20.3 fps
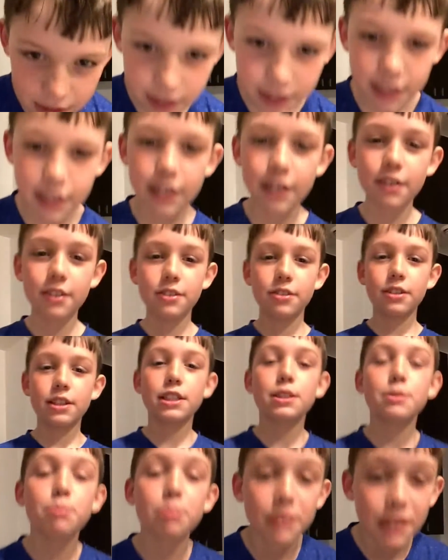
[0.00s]
here to
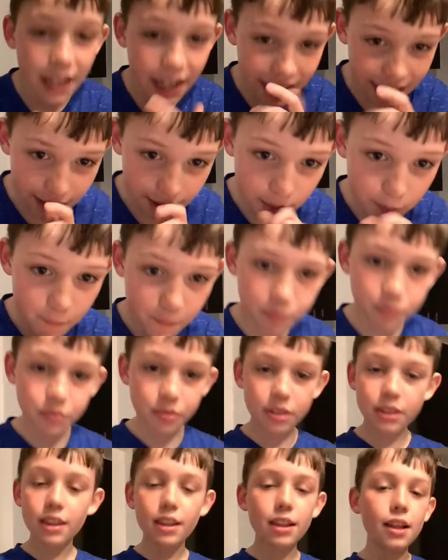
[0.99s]
explain.
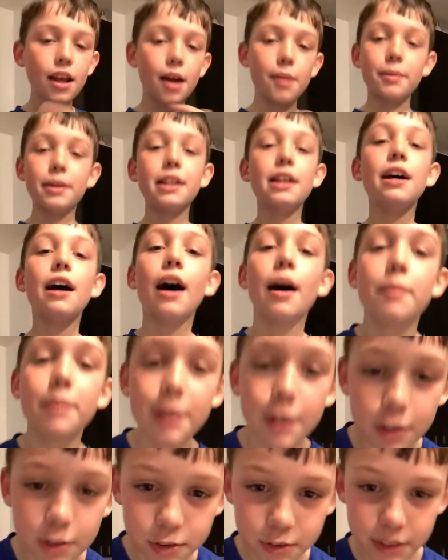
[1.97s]
I'm
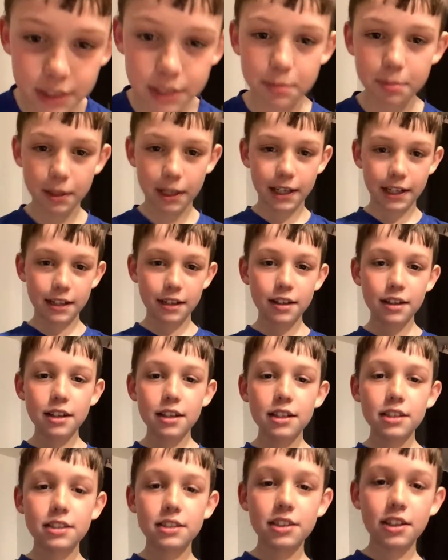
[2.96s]
here to explain.
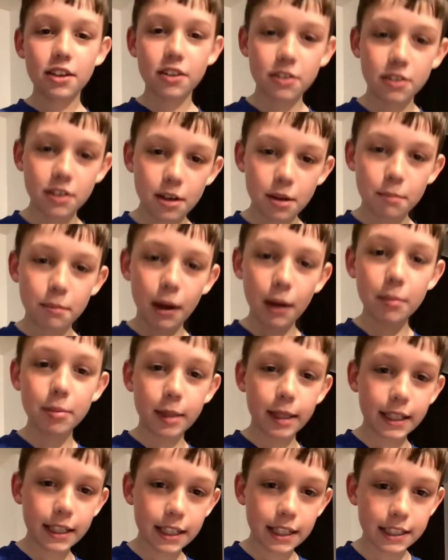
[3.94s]
So
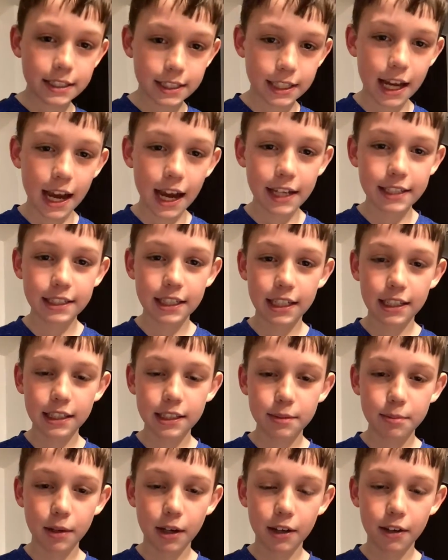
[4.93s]
public is an access
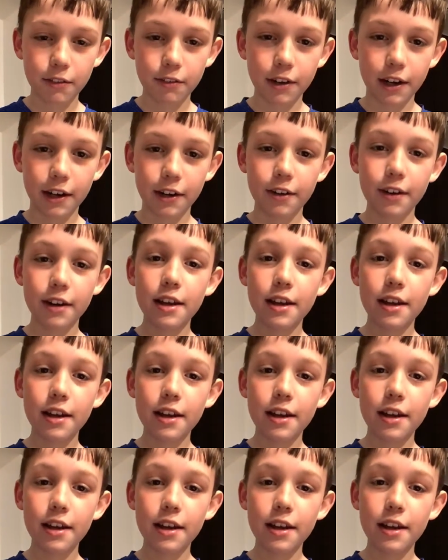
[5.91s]
modifier.